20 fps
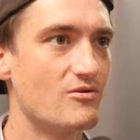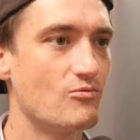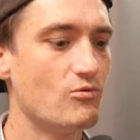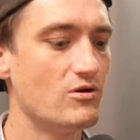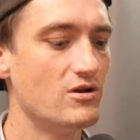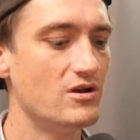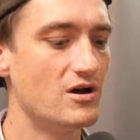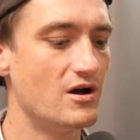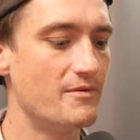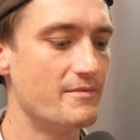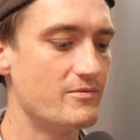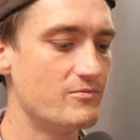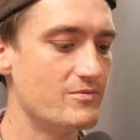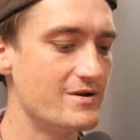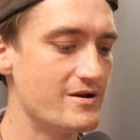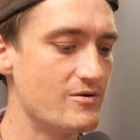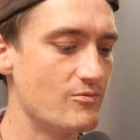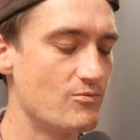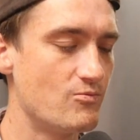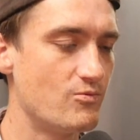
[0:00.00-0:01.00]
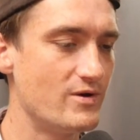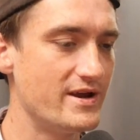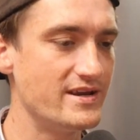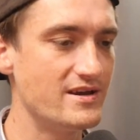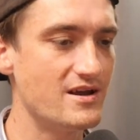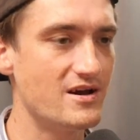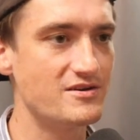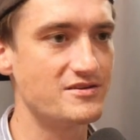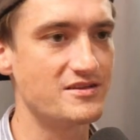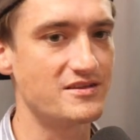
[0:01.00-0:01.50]
Well, look, I mean, we
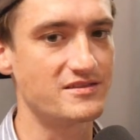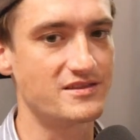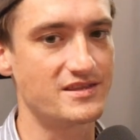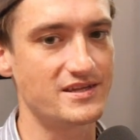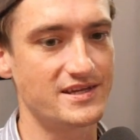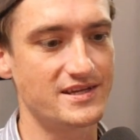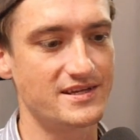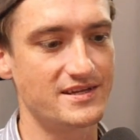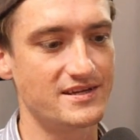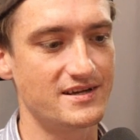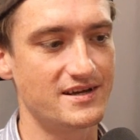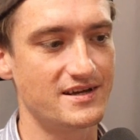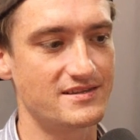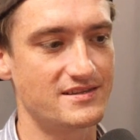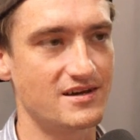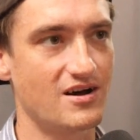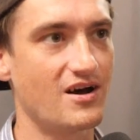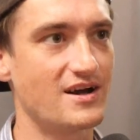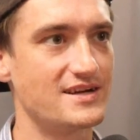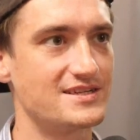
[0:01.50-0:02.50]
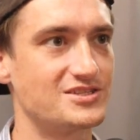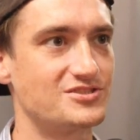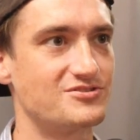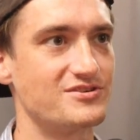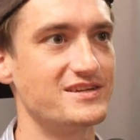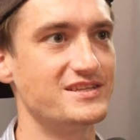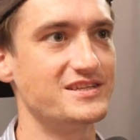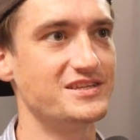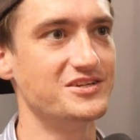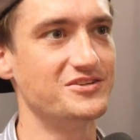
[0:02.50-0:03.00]
know that the high
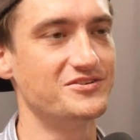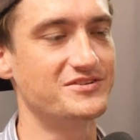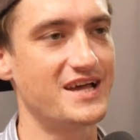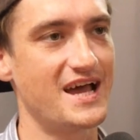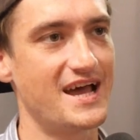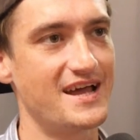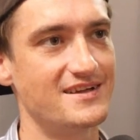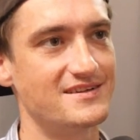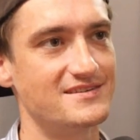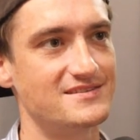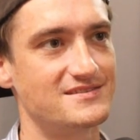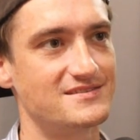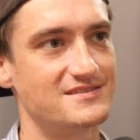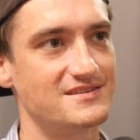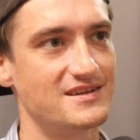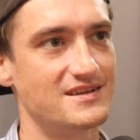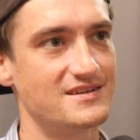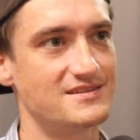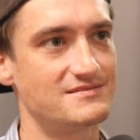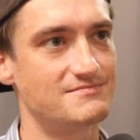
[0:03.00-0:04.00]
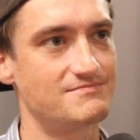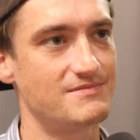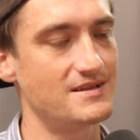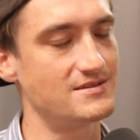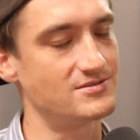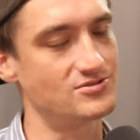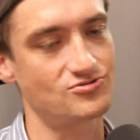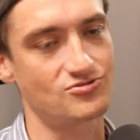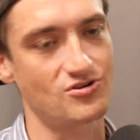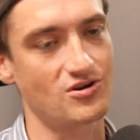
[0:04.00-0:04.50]
street in the UK is
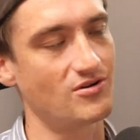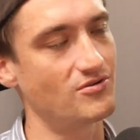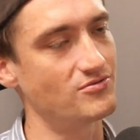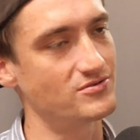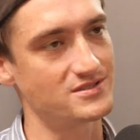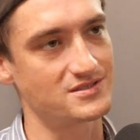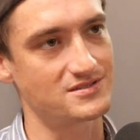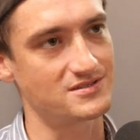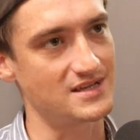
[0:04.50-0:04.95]
struggled as